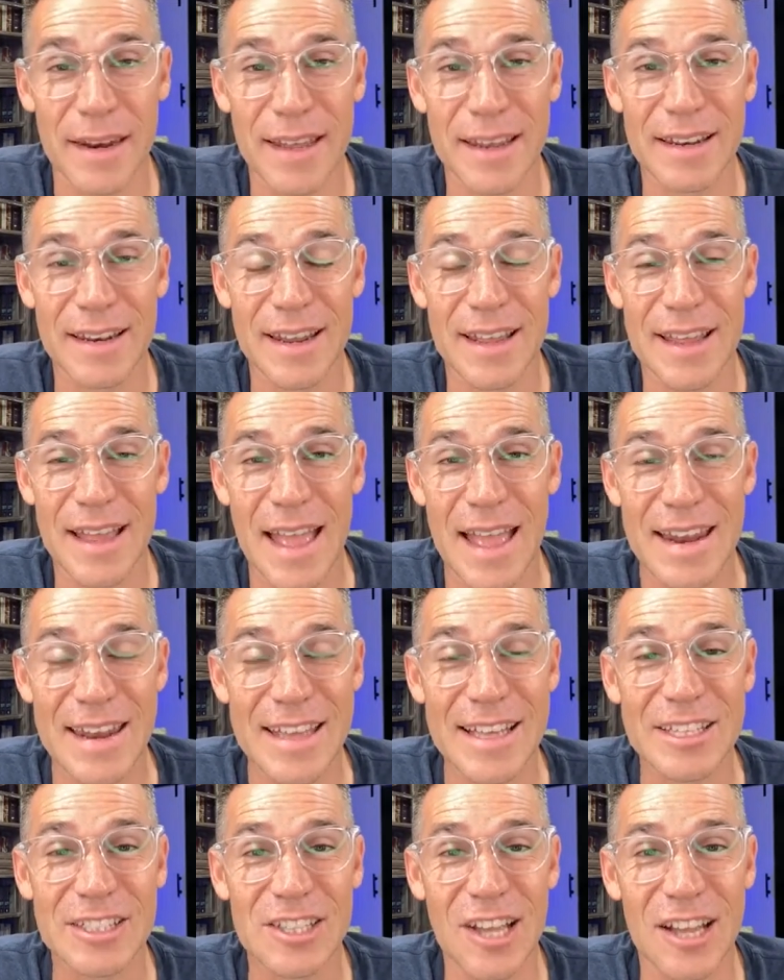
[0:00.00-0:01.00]
And
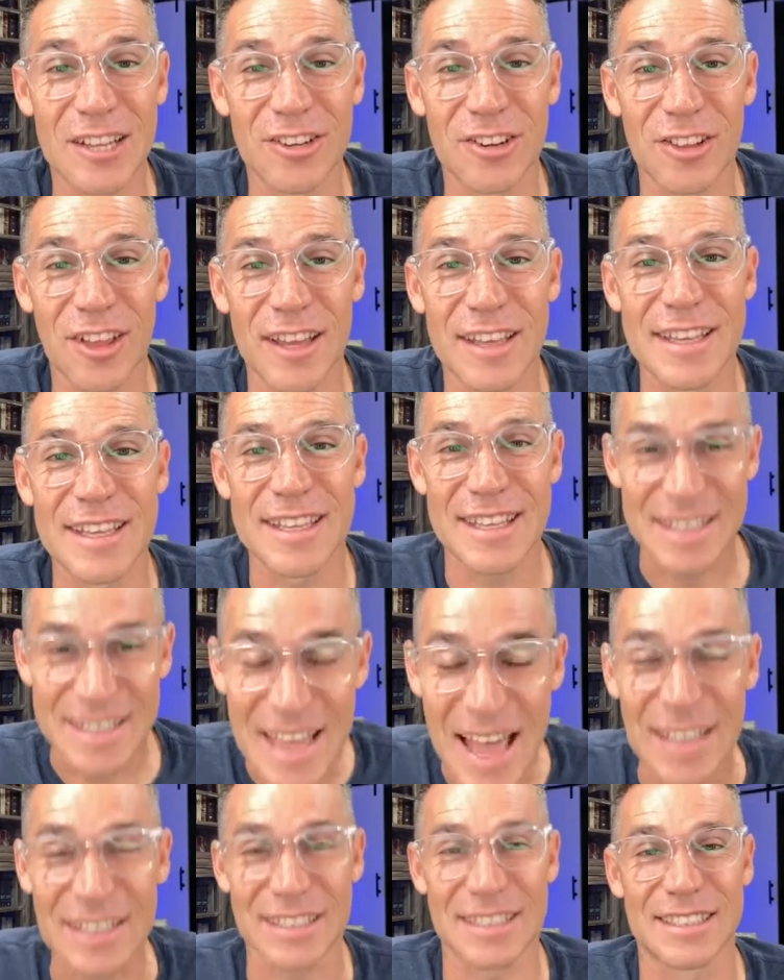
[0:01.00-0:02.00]
inside you're like,
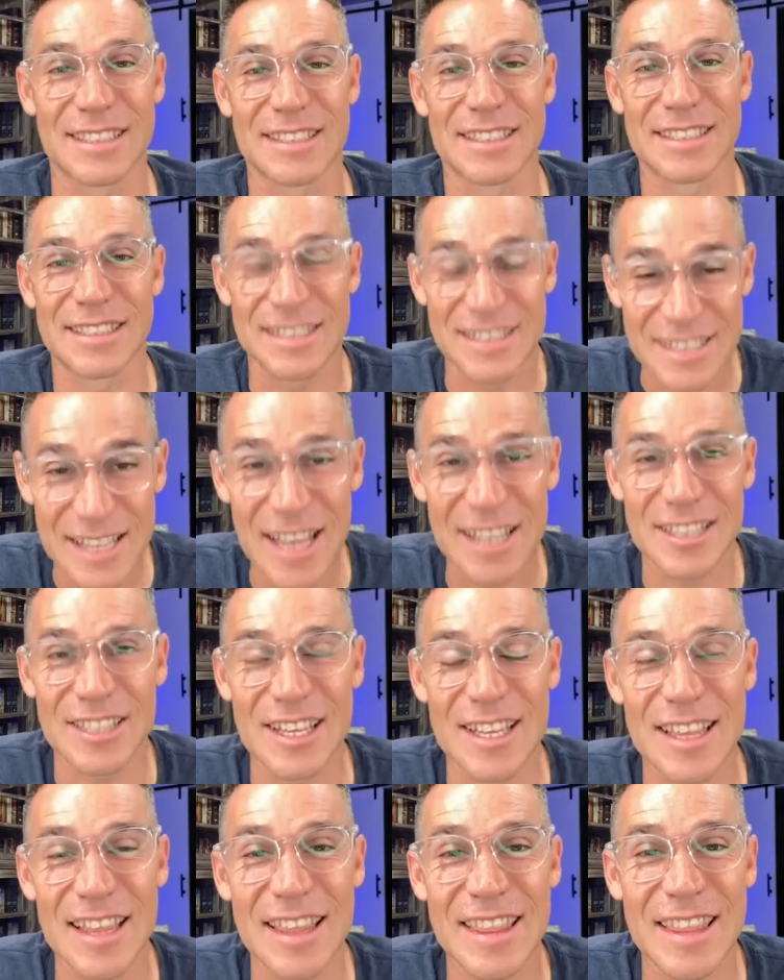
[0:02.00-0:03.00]
yes, yes,
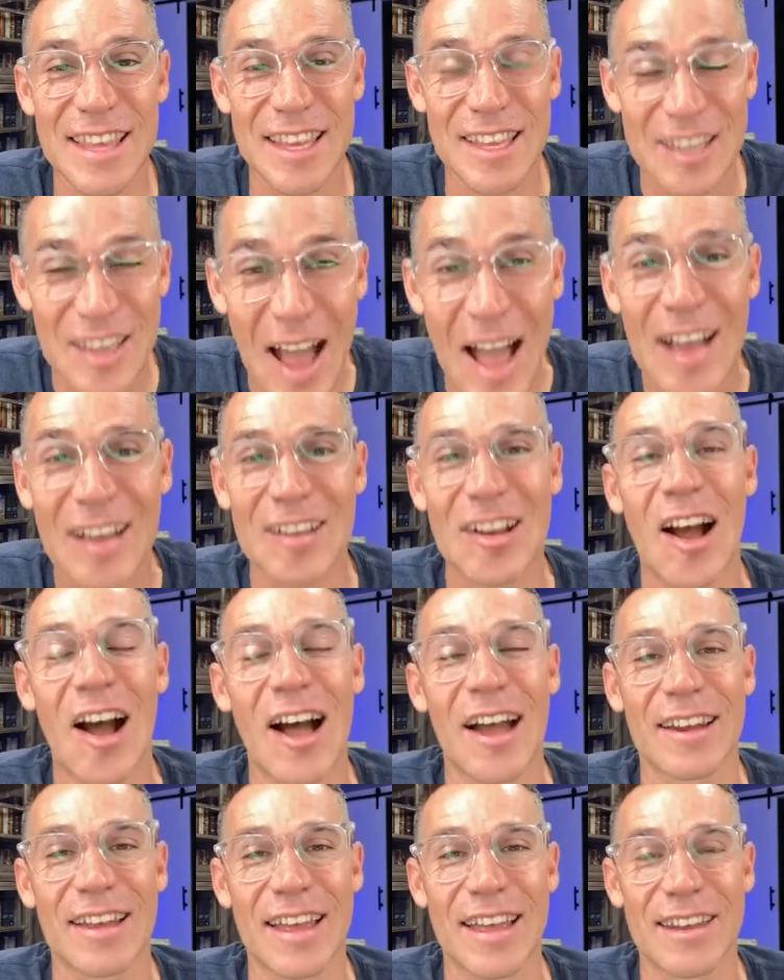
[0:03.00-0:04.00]
they got
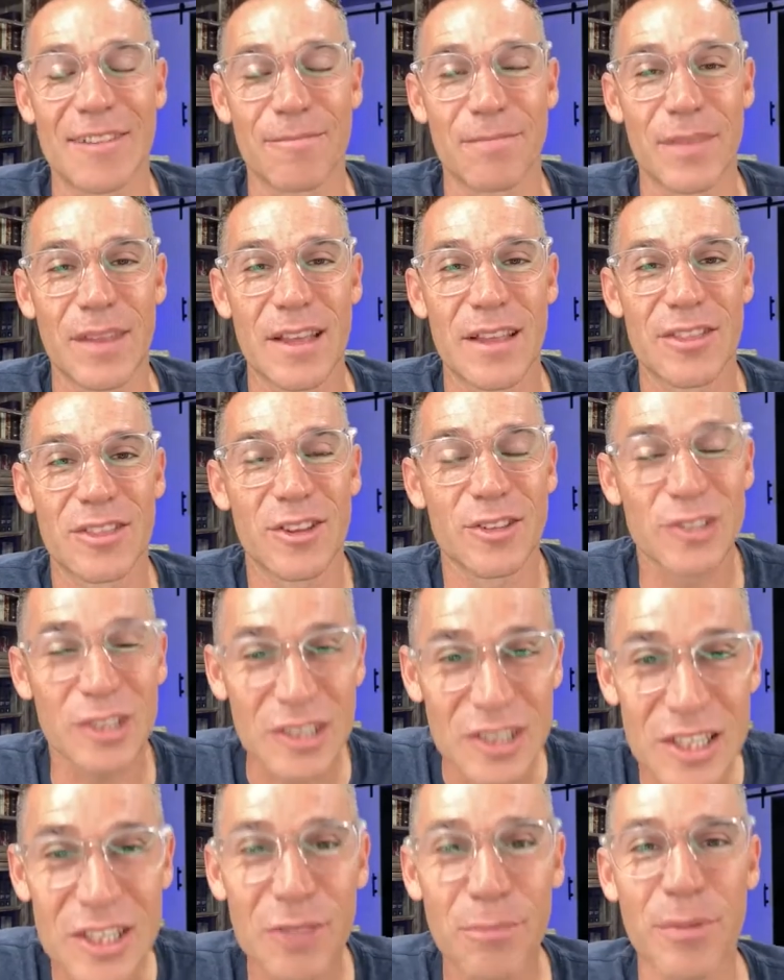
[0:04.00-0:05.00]
caught. And there's a
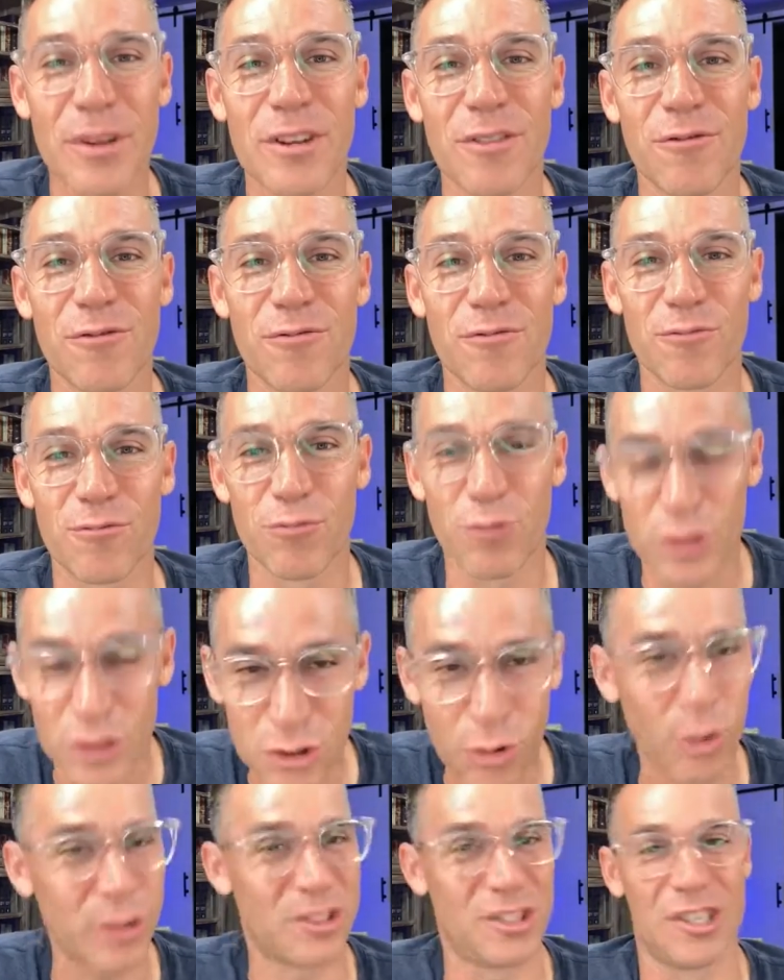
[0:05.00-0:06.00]
little bit of
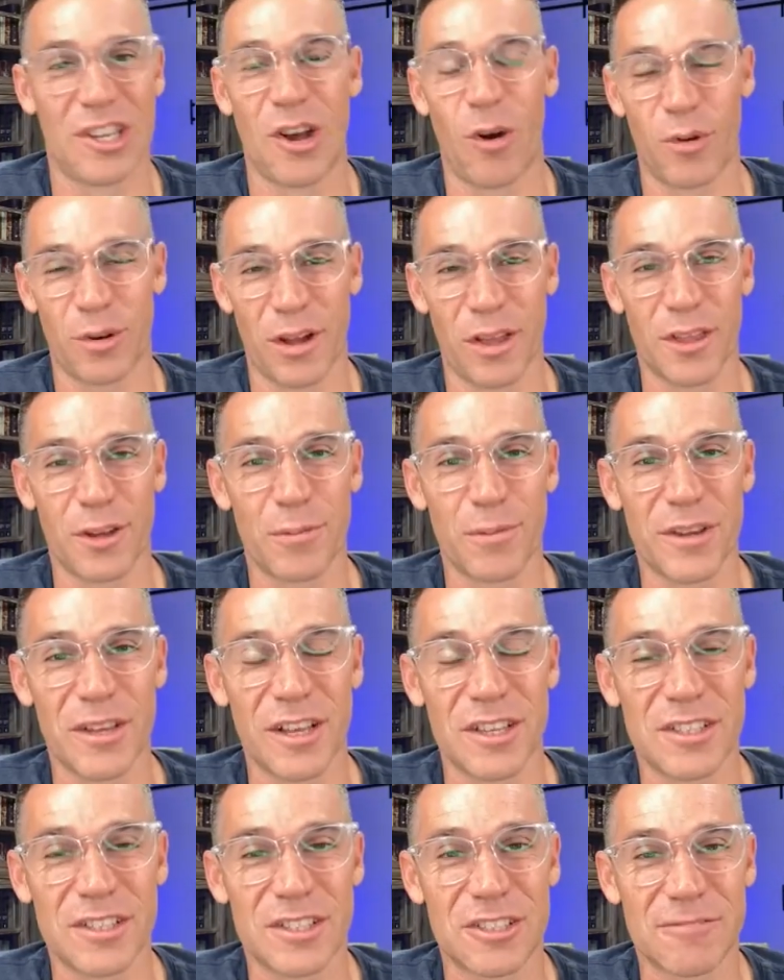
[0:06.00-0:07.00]
rejoicing going on there
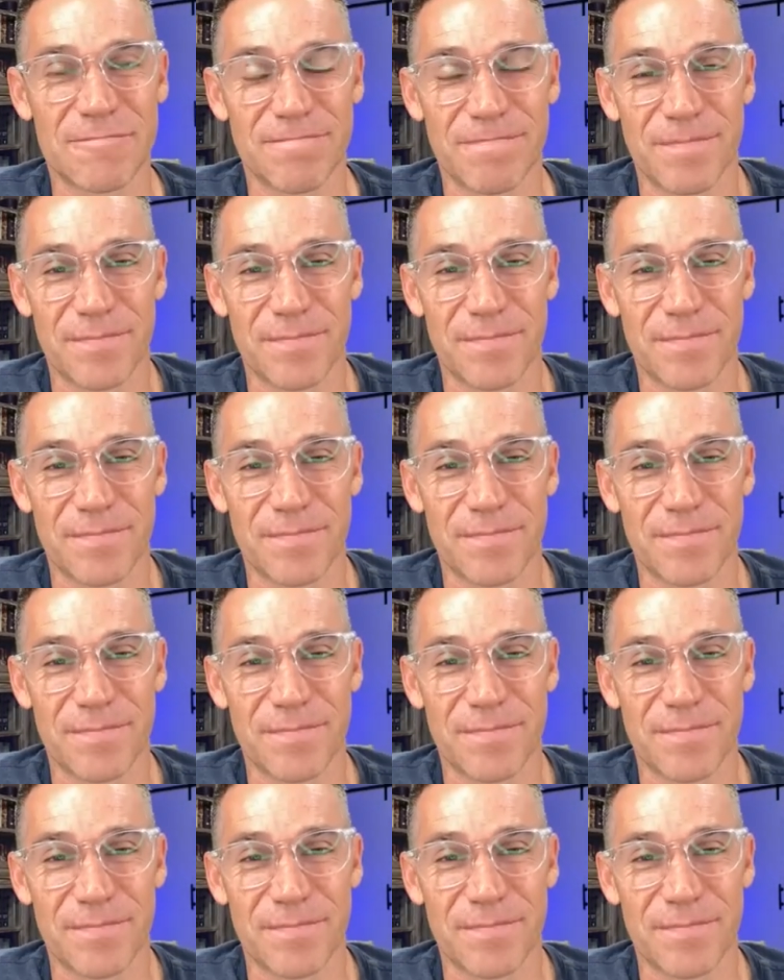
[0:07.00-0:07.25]
because